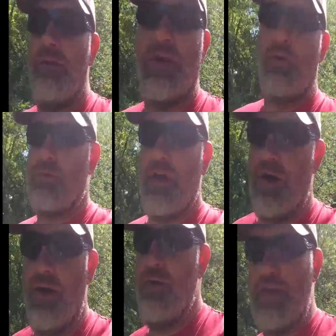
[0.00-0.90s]
They don't,
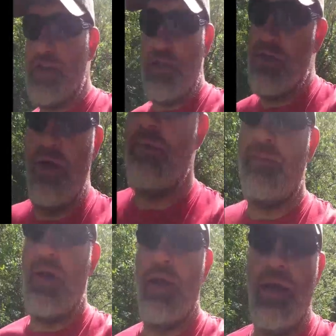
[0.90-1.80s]
they just,
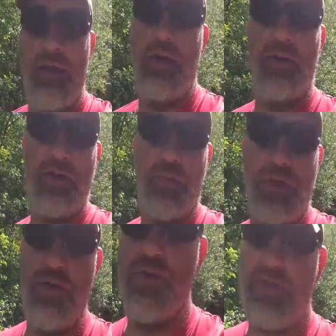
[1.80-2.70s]
you know, that's what
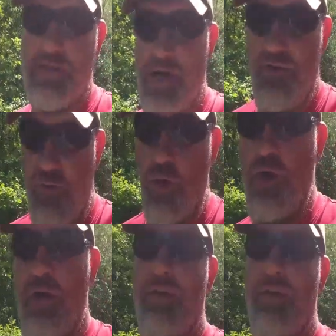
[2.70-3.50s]
the news is there for.